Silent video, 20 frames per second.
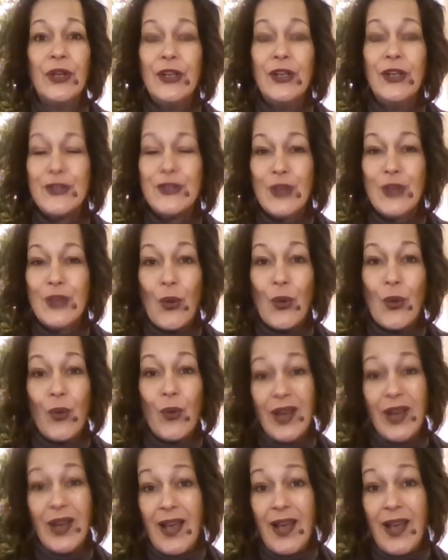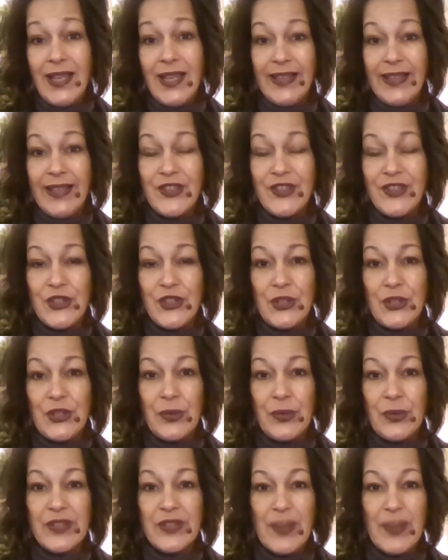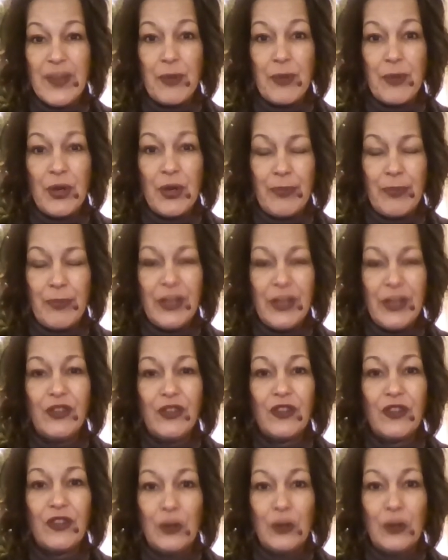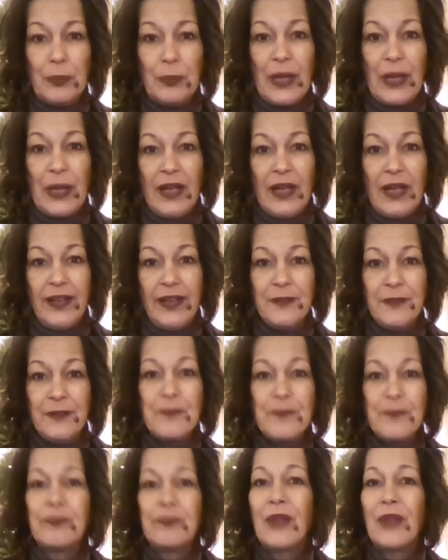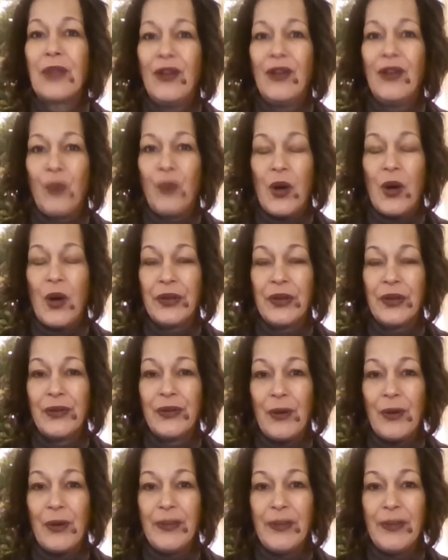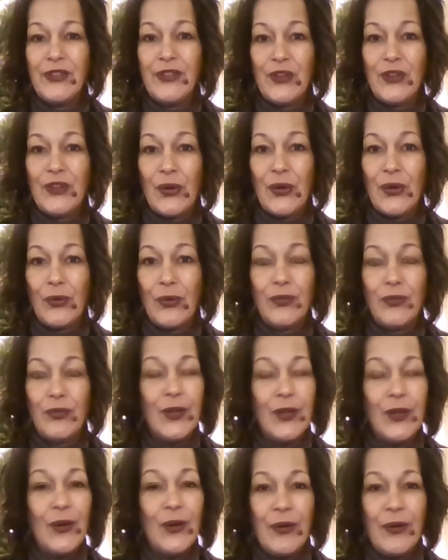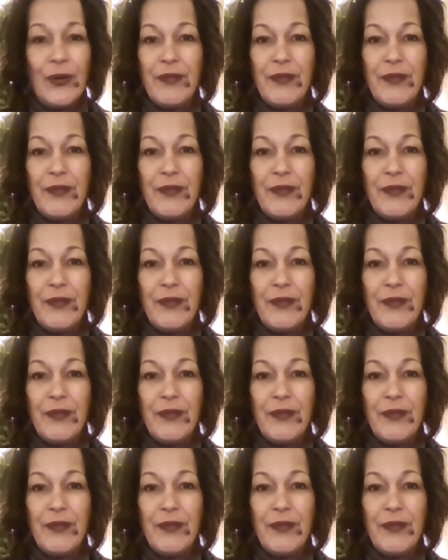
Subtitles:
So what I like to do is I put a big soup pot of water on my stove on a